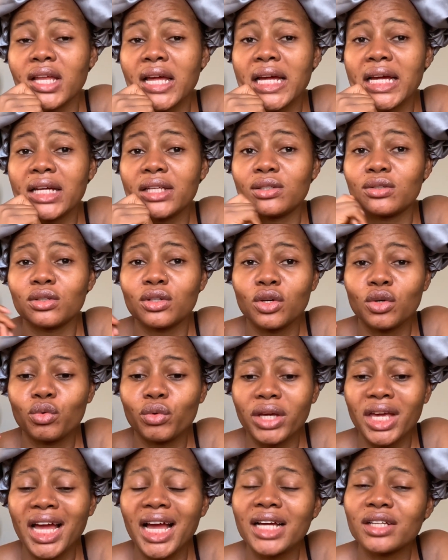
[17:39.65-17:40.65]
and
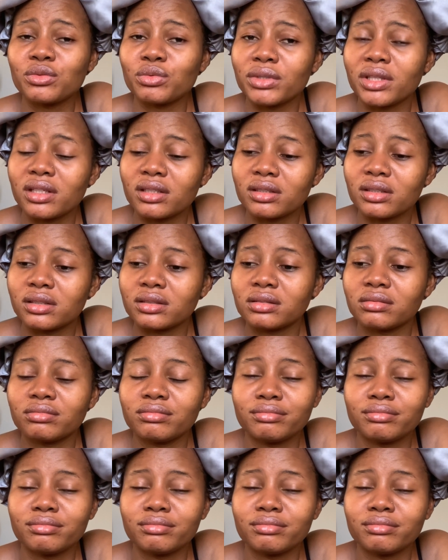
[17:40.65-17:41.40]
we had with the